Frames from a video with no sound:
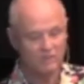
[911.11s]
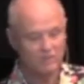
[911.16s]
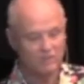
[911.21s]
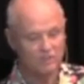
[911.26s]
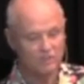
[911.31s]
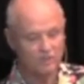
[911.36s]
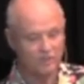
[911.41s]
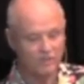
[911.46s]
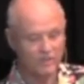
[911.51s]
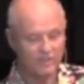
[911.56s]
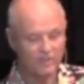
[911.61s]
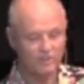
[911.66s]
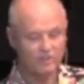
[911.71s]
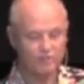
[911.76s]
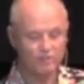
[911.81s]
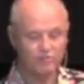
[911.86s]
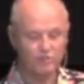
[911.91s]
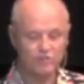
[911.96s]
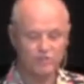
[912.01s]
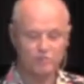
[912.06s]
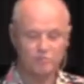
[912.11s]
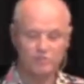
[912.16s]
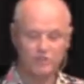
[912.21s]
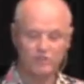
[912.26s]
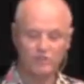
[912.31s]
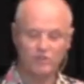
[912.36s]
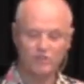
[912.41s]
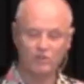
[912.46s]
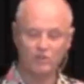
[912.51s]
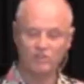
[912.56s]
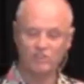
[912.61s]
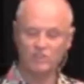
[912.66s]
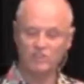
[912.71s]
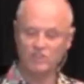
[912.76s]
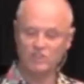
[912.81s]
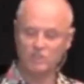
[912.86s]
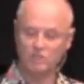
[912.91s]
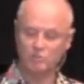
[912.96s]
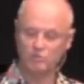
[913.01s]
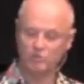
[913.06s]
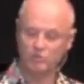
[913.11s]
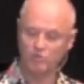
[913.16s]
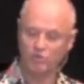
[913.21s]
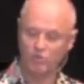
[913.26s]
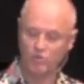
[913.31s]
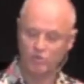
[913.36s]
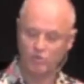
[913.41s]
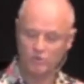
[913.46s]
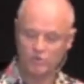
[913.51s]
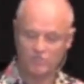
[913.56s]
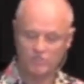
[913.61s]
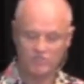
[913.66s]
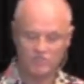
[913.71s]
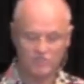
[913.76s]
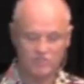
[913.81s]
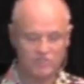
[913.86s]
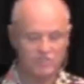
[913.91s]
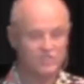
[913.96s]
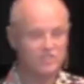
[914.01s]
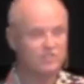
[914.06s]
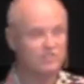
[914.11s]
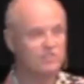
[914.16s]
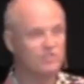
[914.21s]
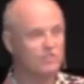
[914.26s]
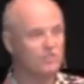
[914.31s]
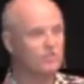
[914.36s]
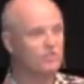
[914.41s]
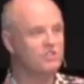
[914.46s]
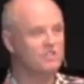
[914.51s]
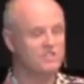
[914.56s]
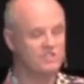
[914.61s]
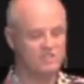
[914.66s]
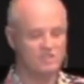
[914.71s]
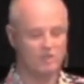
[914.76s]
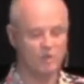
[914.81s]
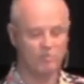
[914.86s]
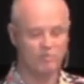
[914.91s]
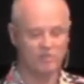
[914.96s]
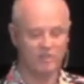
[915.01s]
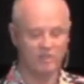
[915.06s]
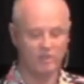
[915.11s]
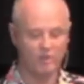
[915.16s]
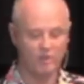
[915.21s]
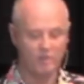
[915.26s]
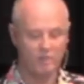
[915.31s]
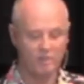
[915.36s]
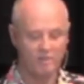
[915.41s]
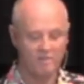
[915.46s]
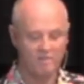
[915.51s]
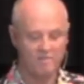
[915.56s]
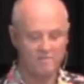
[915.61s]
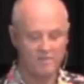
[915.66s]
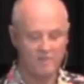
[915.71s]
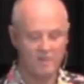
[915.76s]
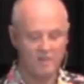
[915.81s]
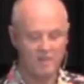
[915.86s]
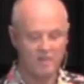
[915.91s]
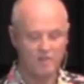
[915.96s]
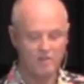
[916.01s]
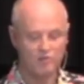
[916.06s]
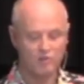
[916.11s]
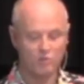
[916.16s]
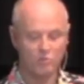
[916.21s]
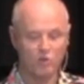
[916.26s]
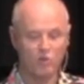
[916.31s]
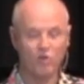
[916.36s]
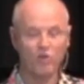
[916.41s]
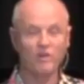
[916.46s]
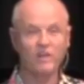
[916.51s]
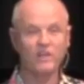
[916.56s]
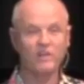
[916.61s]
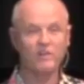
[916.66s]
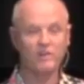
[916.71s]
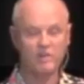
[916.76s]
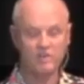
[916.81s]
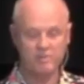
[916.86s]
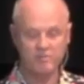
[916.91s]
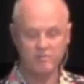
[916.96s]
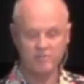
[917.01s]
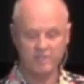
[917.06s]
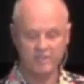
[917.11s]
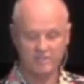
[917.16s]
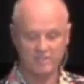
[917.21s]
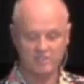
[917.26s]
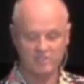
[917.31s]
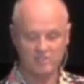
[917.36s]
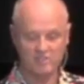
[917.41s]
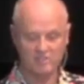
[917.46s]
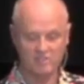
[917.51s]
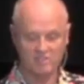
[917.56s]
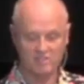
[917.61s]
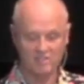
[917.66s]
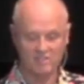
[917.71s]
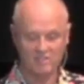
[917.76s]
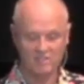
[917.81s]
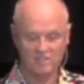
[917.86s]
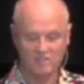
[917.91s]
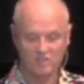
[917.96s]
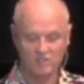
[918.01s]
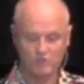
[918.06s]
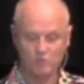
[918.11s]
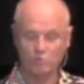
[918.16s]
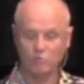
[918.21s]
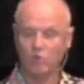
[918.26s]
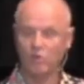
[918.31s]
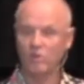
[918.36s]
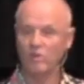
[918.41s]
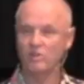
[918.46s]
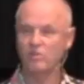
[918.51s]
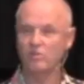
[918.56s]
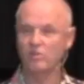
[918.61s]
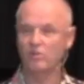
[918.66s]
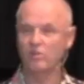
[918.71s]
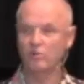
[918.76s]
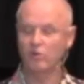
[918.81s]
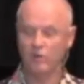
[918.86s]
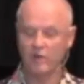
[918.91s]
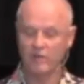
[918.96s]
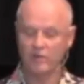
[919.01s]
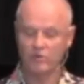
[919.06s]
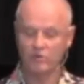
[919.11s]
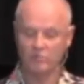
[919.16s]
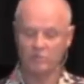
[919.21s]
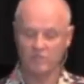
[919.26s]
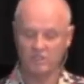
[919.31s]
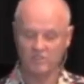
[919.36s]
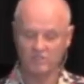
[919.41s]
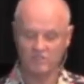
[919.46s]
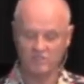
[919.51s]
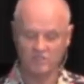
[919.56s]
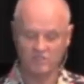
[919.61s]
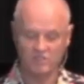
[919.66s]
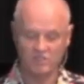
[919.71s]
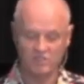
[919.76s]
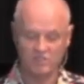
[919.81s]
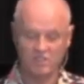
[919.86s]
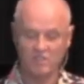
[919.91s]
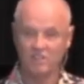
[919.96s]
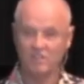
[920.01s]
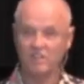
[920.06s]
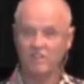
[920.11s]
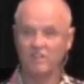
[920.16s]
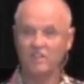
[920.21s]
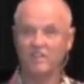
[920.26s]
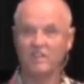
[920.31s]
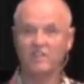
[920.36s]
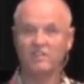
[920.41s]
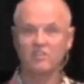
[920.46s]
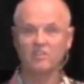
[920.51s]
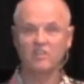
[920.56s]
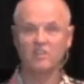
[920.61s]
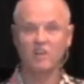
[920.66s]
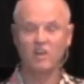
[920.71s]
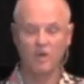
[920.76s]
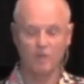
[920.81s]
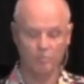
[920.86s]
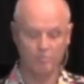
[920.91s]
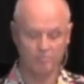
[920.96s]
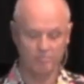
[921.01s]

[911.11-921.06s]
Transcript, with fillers: So, here at the first miracle that Jesus performs, we see Jesus using something from ordinary events to point to a greater message yet to come.